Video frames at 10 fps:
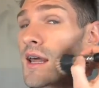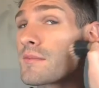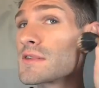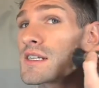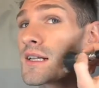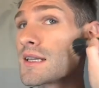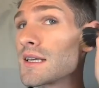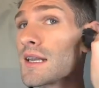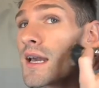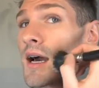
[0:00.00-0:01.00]
and I'm just
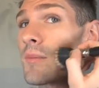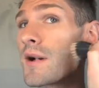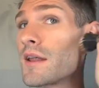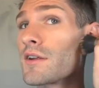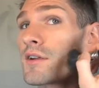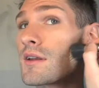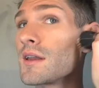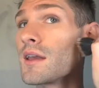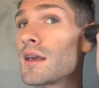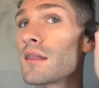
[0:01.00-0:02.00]
cleaning up
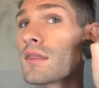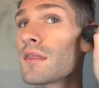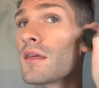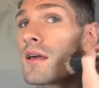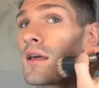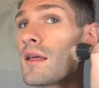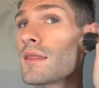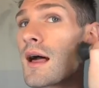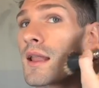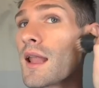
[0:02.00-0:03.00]
underneath
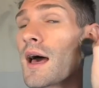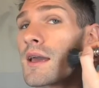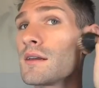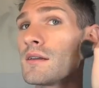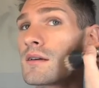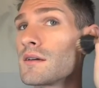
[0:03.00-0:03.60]
that line